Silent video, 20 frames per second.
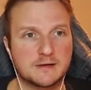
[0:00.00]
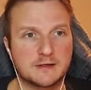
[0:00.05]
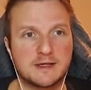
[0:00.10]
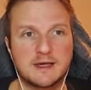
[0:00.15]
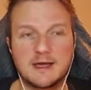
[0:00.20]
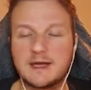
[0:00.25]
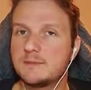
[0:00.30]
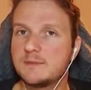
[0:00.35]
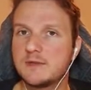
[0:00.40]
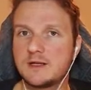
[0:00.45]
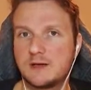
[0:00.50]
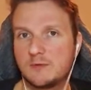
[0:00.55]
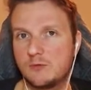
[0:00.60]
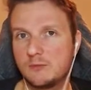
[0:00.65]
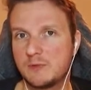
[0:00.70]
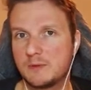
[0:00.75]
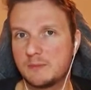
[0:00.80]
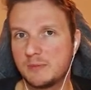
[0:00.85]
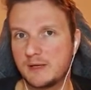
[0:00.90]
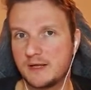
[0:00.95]
a game that I will
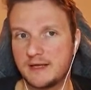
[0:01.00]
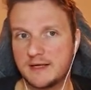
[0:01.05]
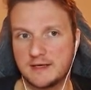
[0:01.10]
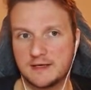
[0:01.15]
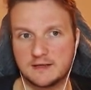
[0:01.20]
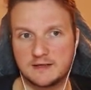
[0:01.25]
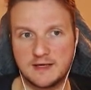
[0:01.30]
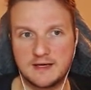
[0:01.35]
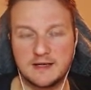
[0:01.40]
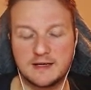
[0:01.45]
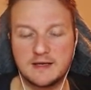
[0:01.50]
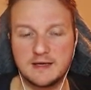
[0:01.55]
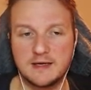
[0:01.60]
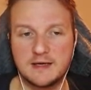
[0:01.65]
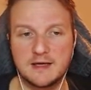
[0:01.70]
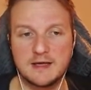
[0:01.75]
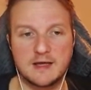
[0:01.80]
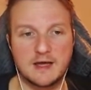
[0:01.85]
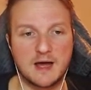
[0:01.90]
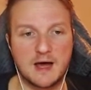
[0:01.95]
be playing daily.